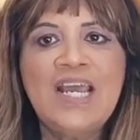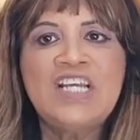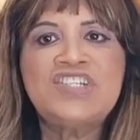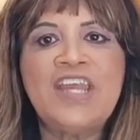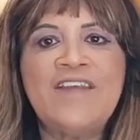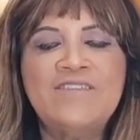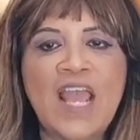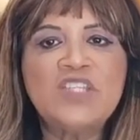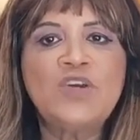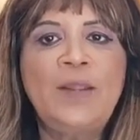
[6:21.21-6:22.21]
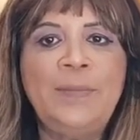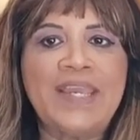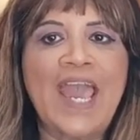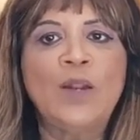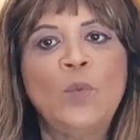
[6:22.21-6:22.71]
she eventually
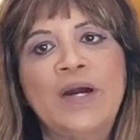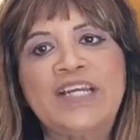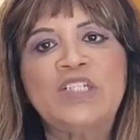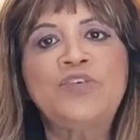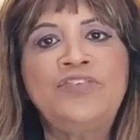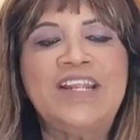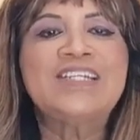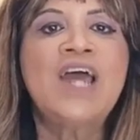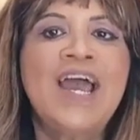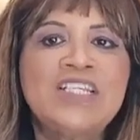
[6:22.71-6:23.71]
began working to finish high